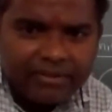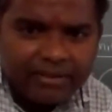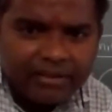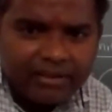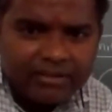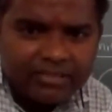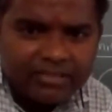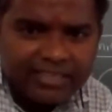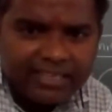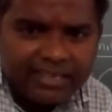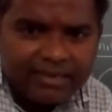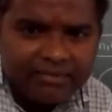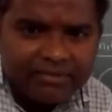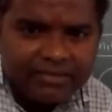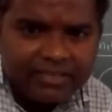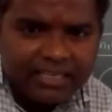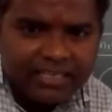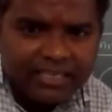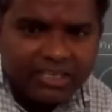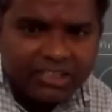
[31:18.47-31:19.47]

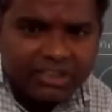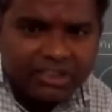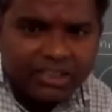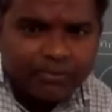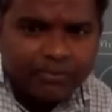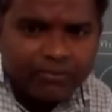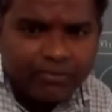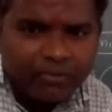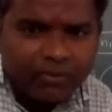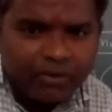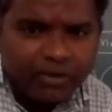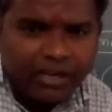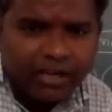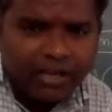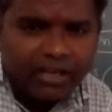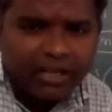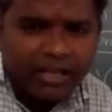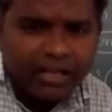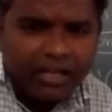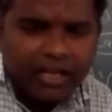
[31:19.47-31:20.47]
size and shape.
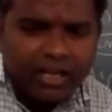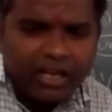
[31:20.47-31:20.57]
Okay,